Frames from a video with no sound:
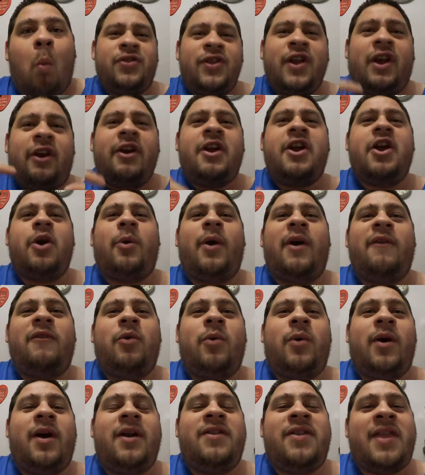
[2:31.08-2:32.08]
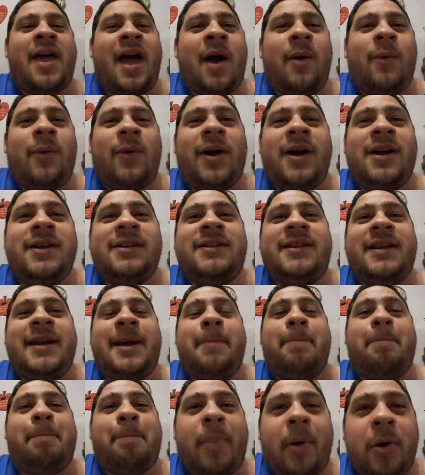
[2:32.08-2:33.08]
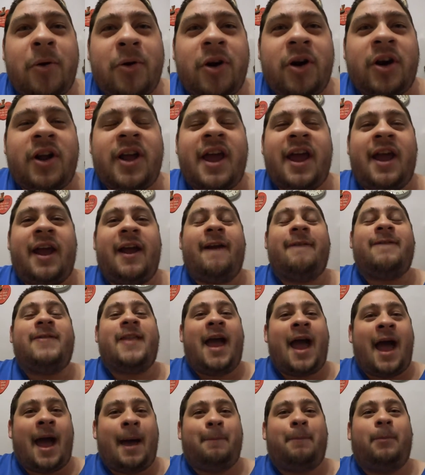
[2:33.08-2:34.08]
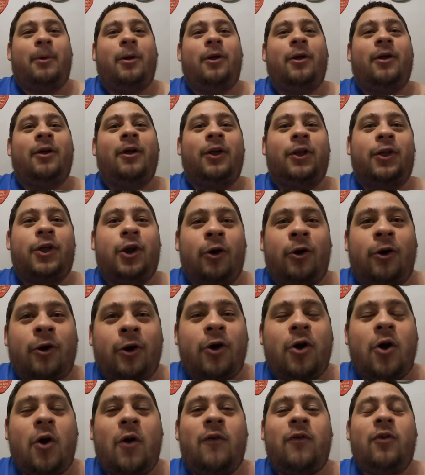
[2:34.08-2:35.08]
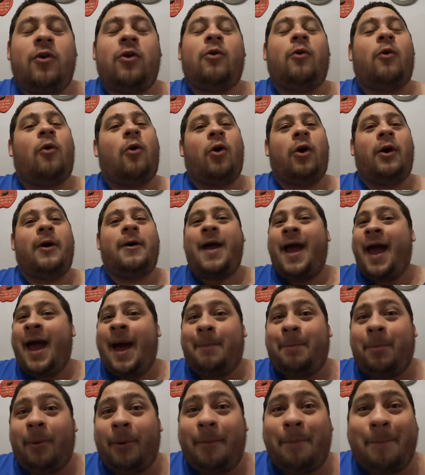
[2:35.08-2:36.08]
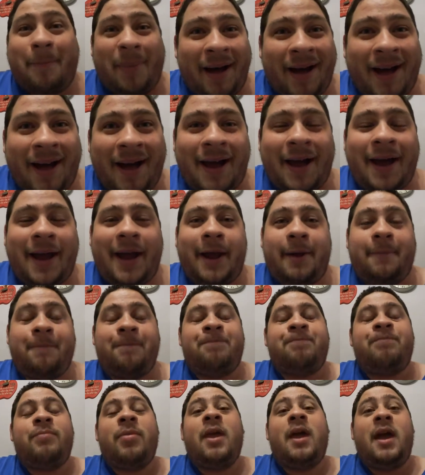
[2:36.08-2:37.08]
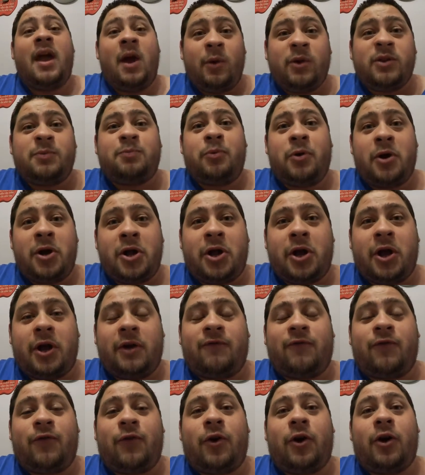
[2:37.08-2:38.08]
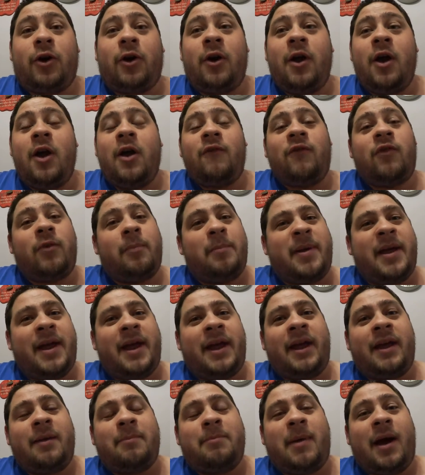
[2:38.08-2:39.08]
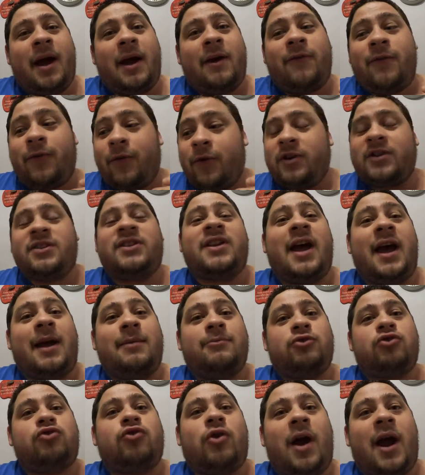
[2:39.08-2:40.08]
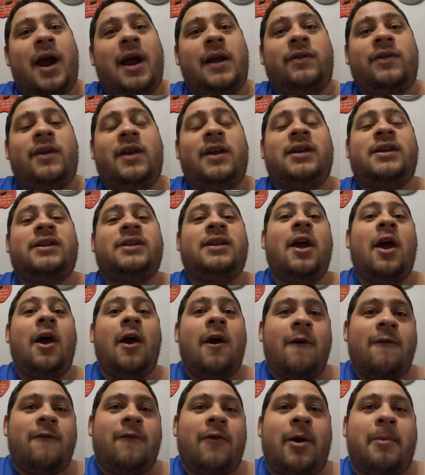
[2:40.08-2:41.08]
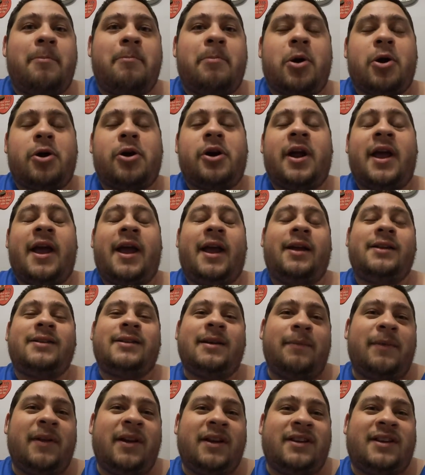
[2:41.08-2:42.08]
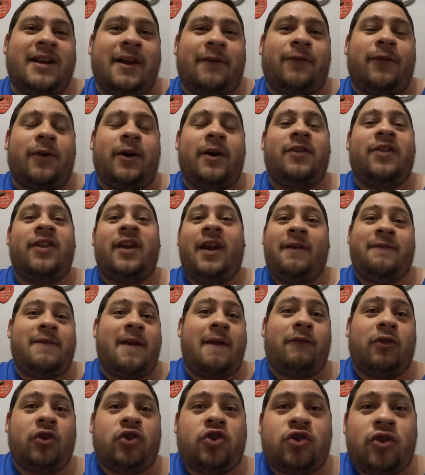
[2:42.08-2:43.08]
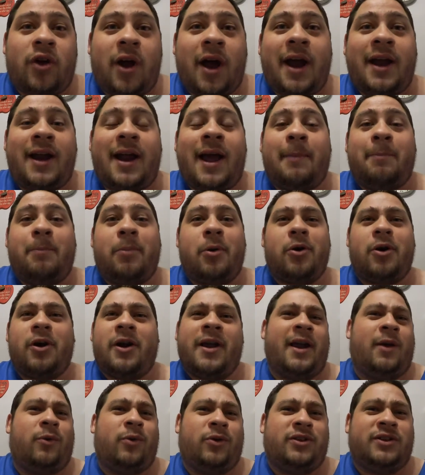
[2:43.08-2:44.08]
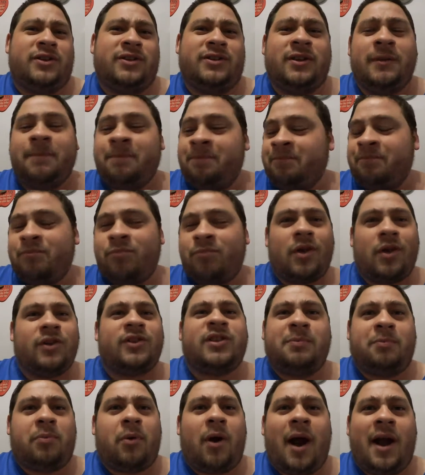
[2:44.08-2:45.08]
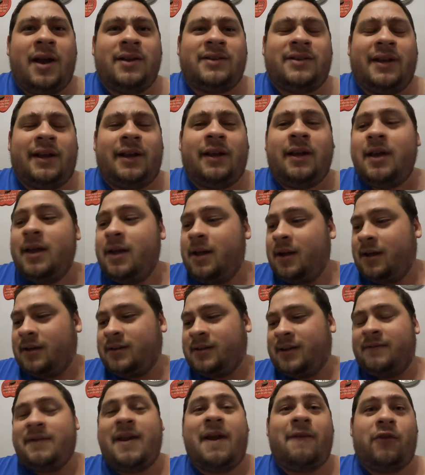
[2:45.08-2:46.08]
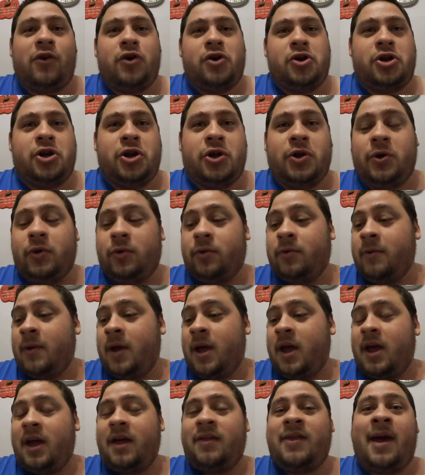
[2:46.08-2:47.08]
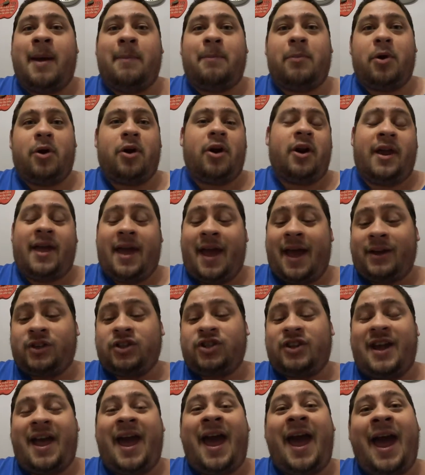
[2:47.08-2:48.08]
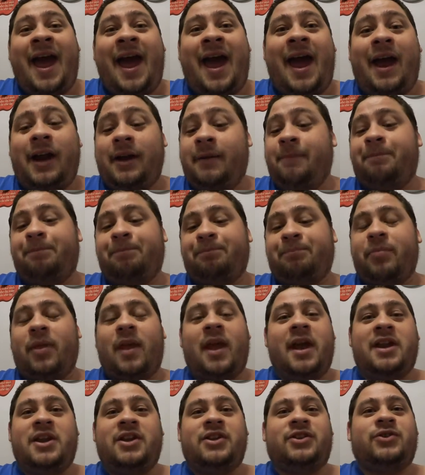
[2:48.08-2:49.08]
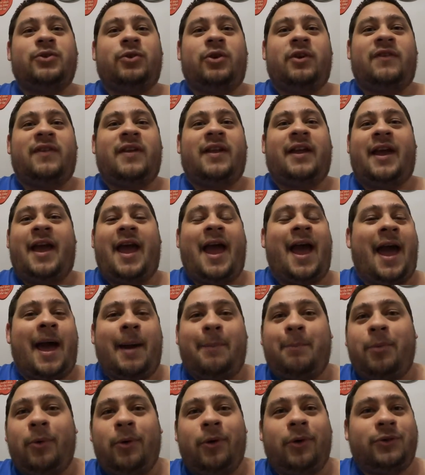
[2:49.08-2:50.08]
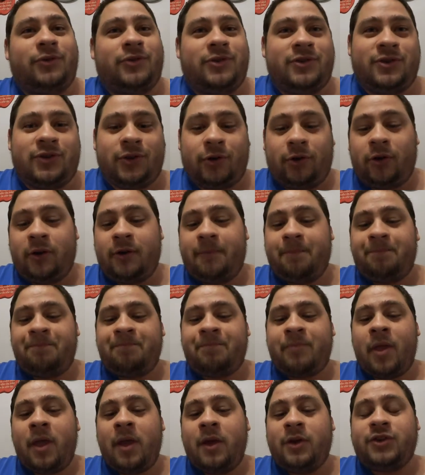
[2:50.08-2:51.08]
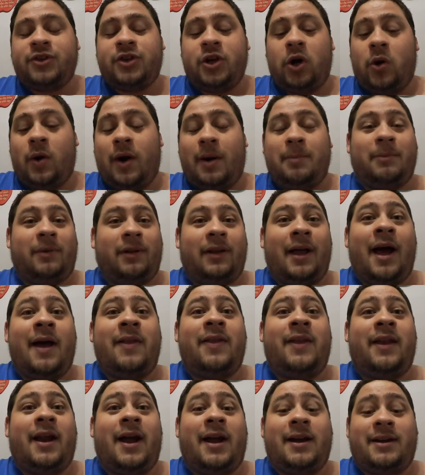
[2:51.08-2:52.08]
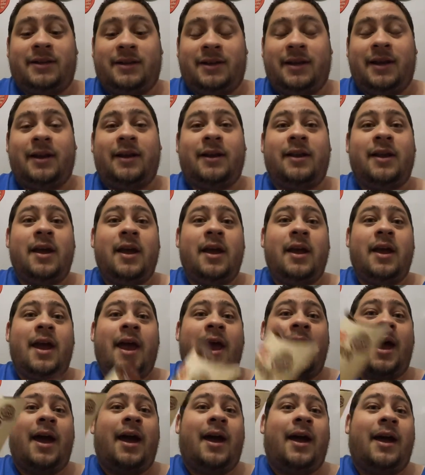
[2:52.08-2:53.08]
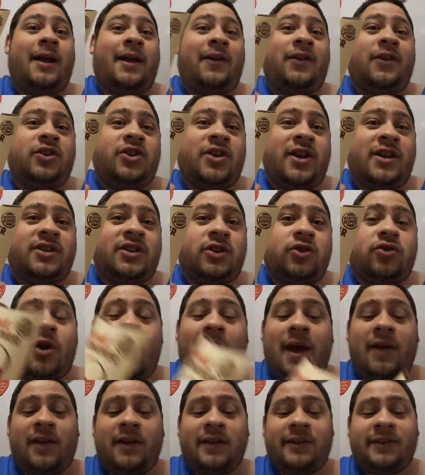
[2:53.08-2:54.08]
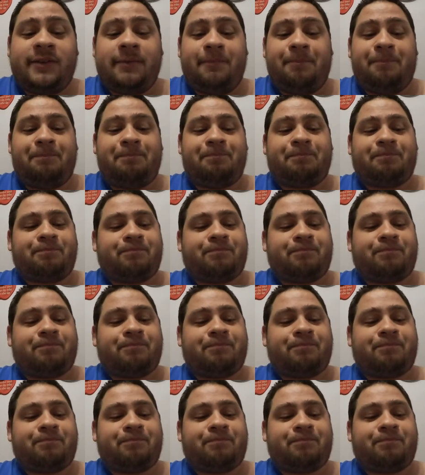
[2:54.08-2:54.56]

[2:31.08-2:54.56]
There you go, everyone. That was the Burger King apple turnover or apple pie. It was pretty good for being my first time trying this from Burger King. Something different than I've never tried at Burger King, which is surprising because I never knew that Burger King actually had any sort of like apple dessert. So I'm glad that I did get the chance to try this.